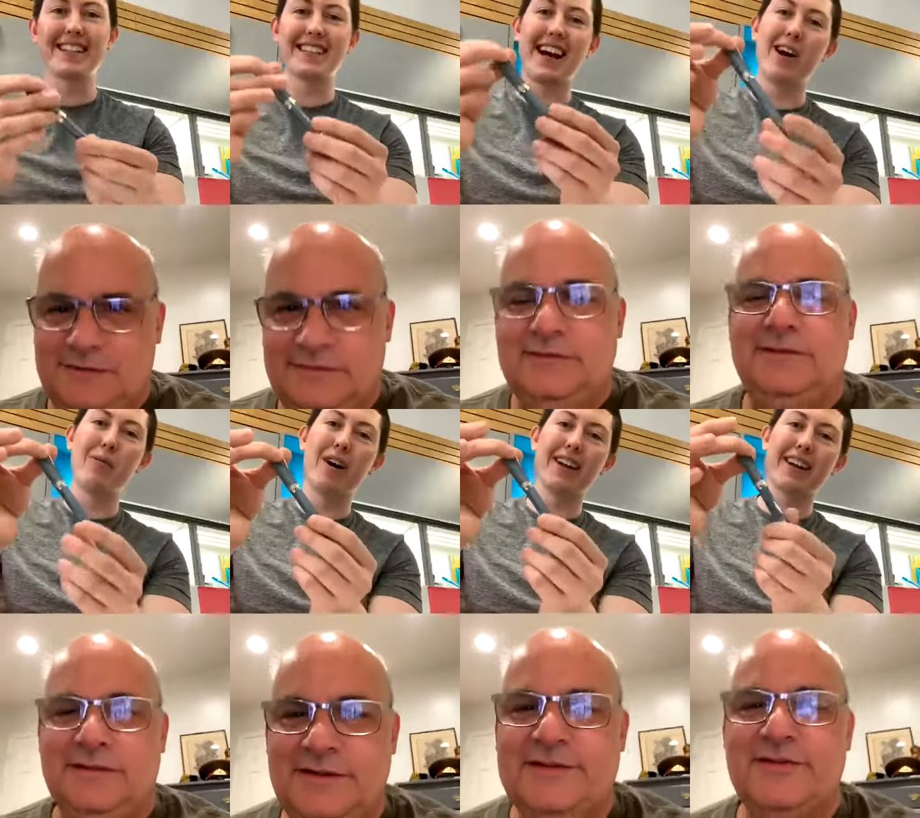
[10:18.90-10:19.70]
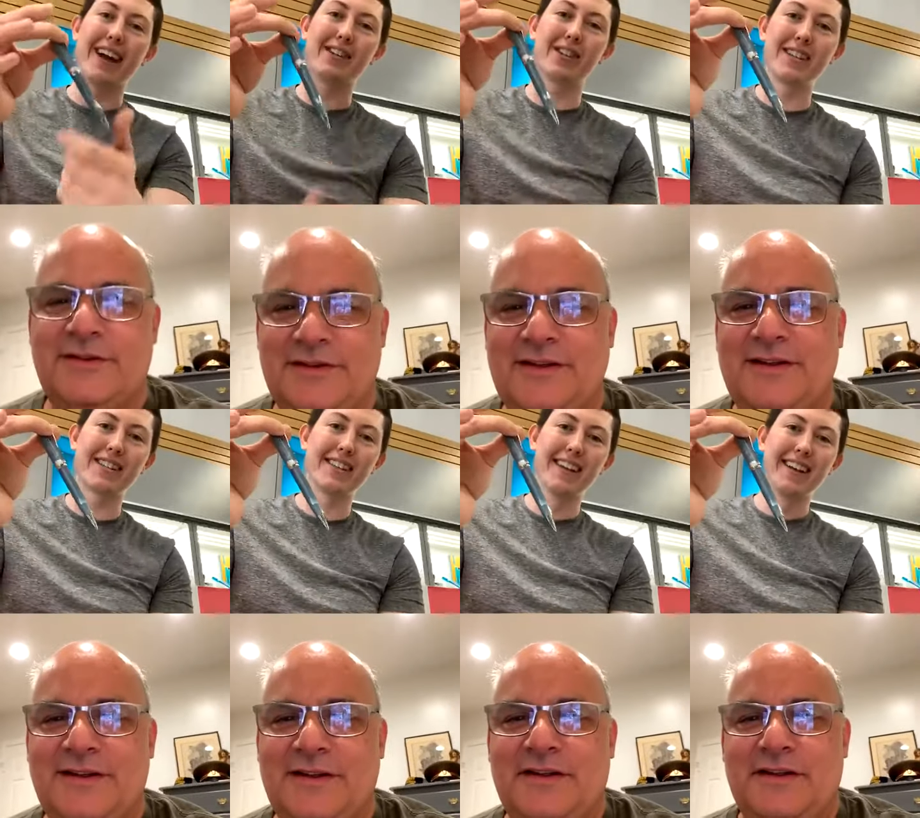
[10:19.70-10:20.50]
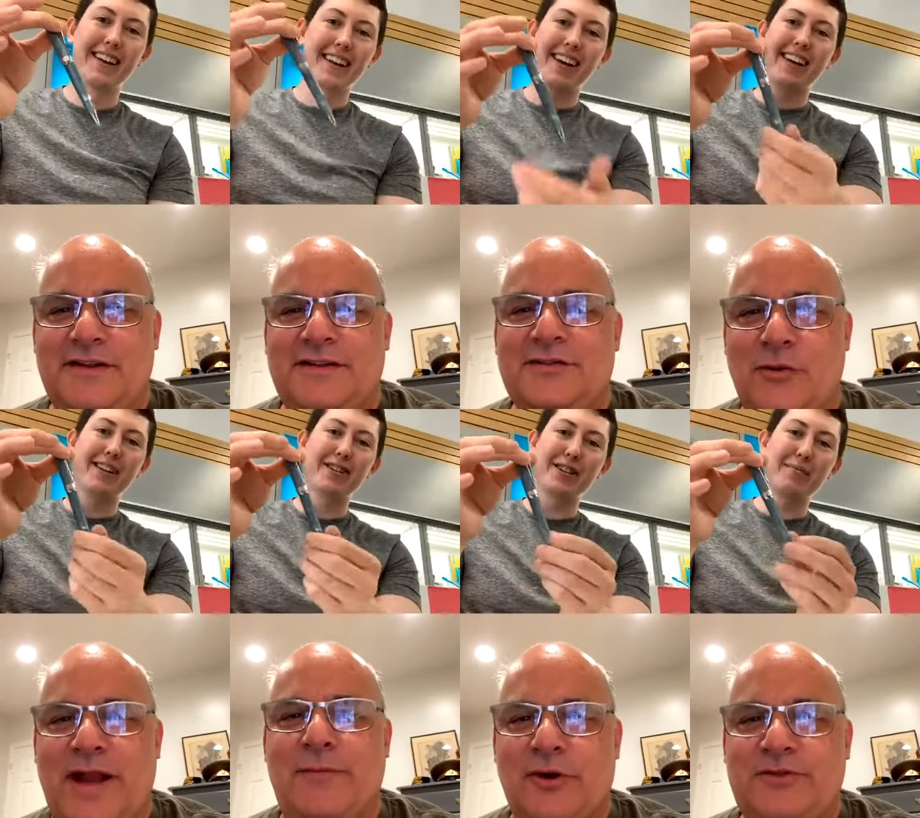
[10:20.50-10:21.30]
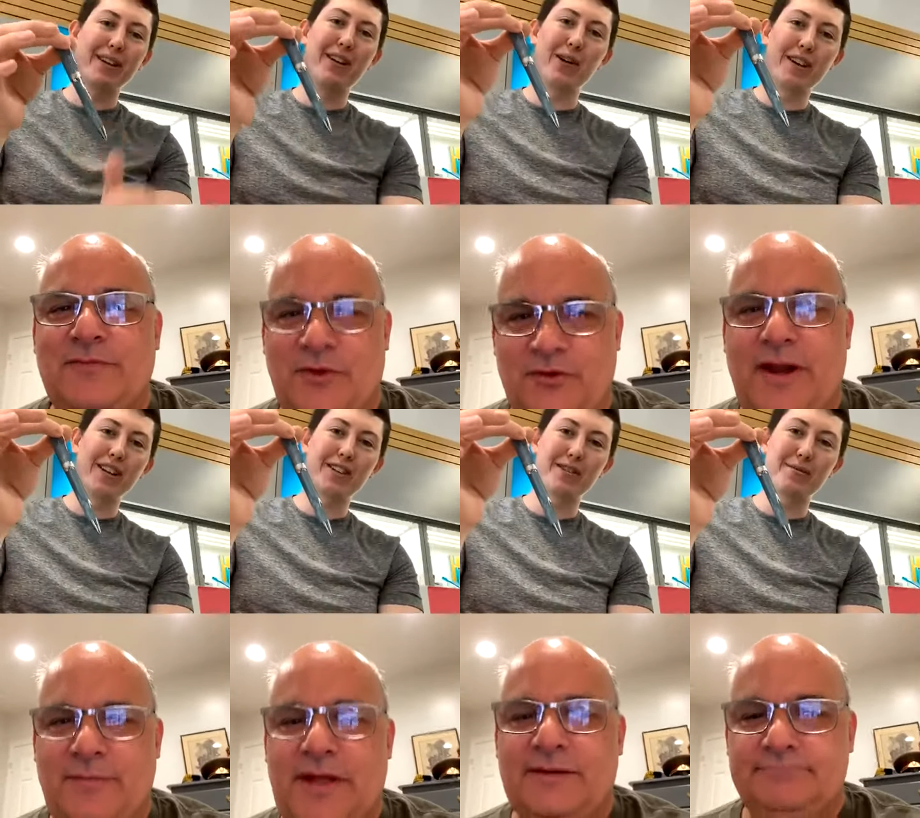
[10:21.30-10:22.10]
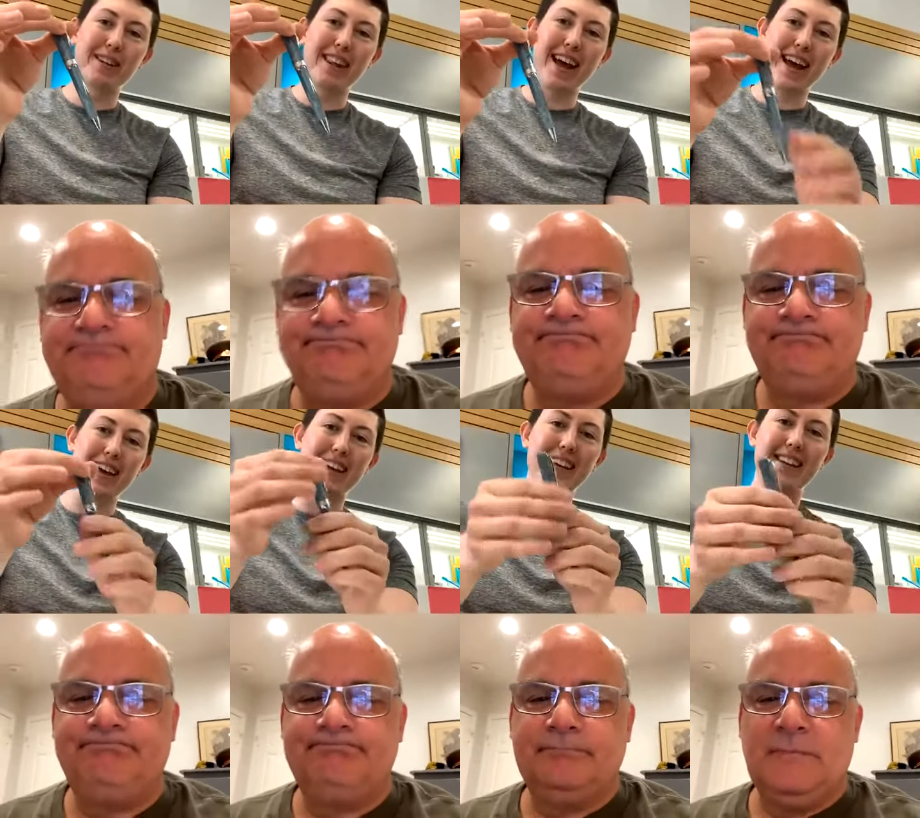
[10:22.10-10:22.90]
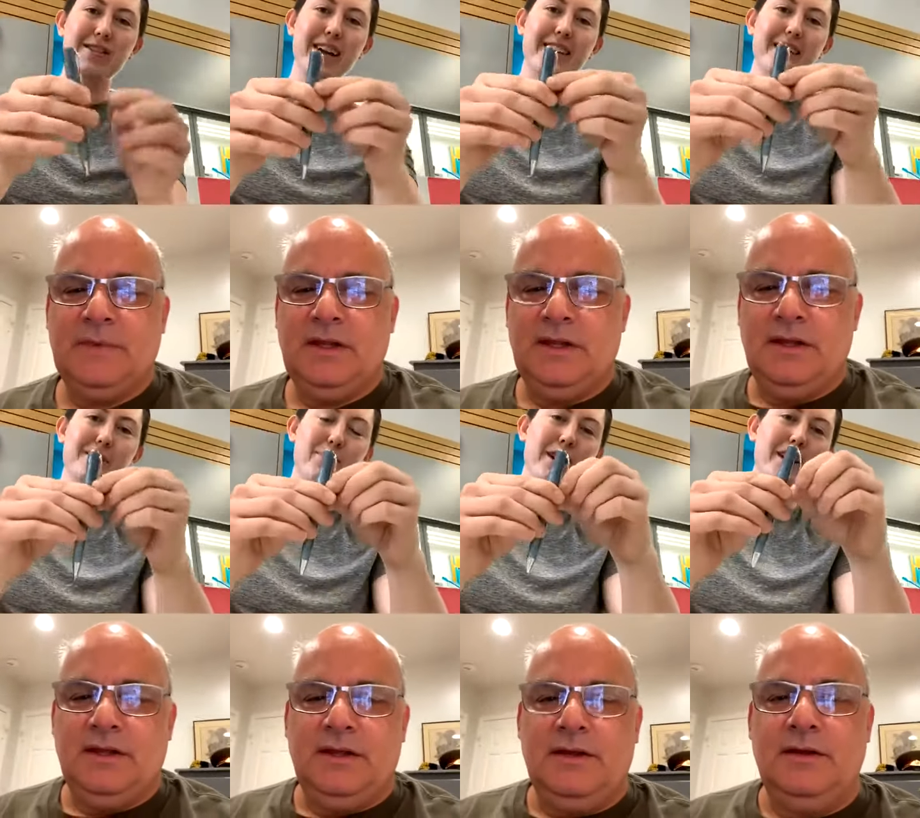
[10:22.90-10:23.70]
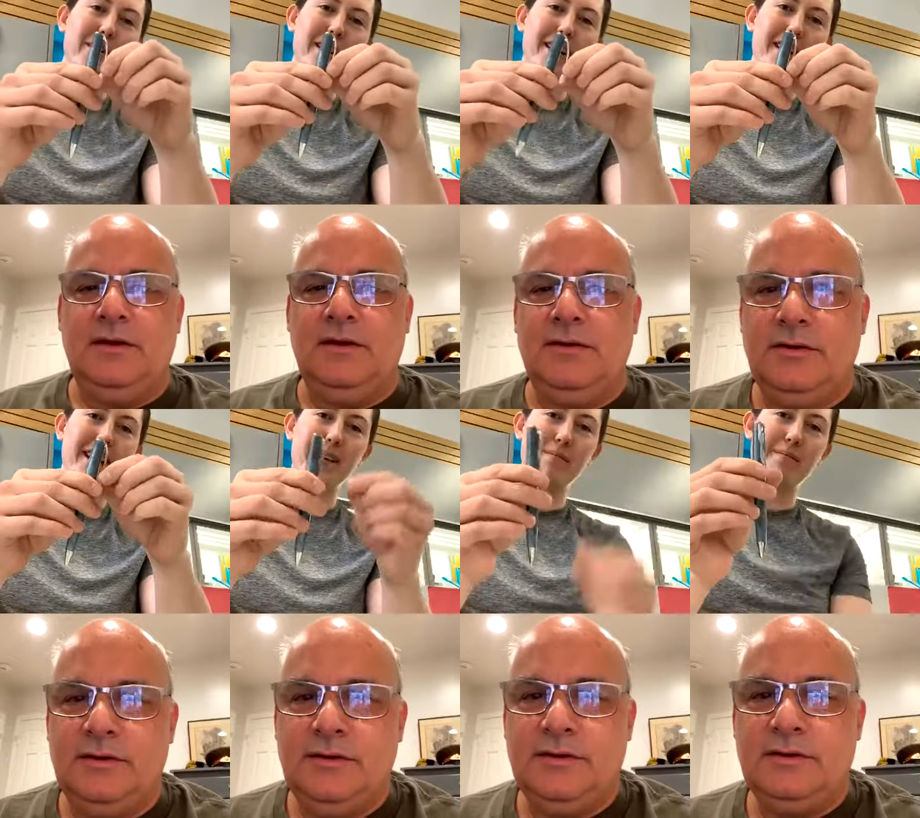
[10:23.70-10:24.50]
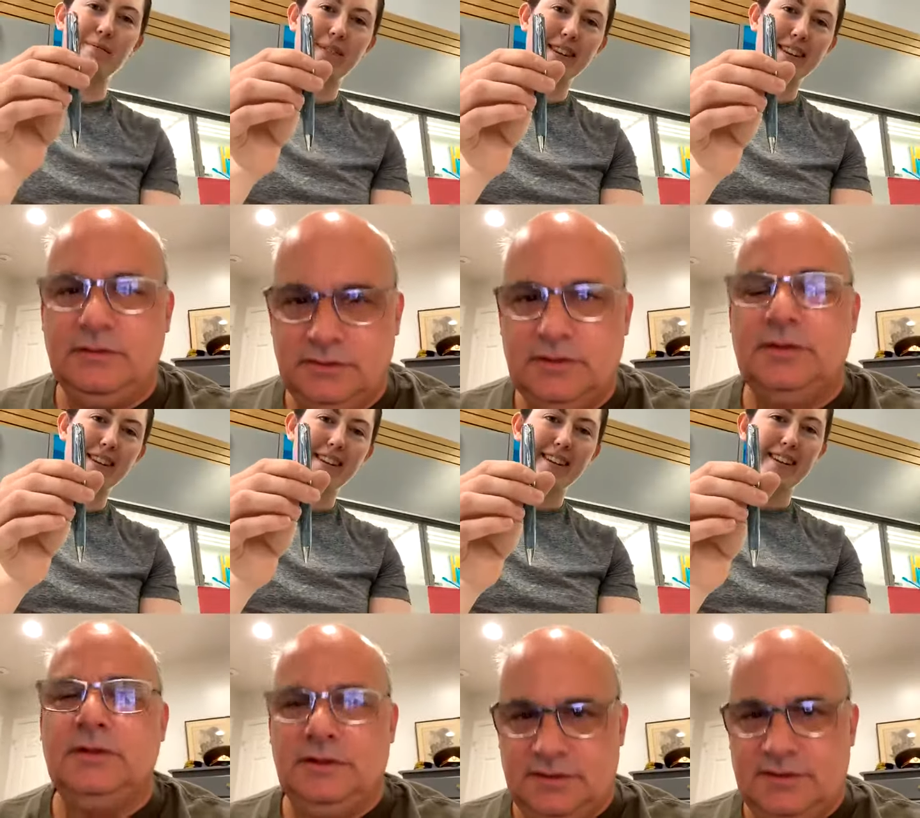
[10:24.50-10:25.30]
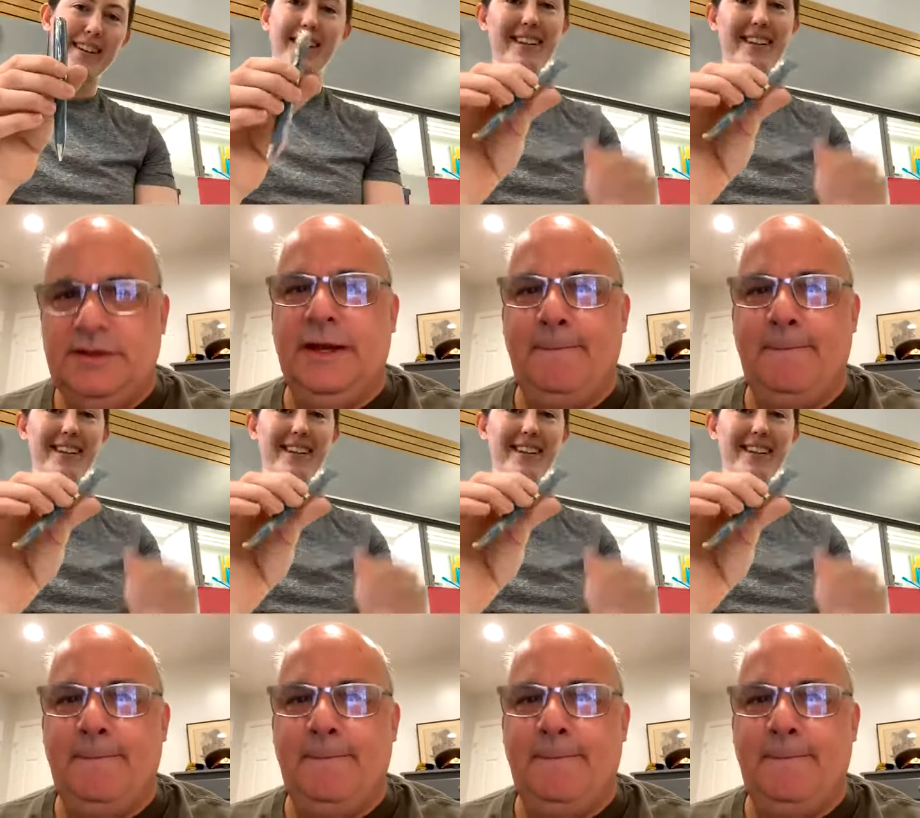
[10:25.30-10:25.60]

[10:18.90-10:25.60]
Speaker 1: how well it catches. And Great merk. No Great issues with that. Then you got the spring-loaded clip. Yep.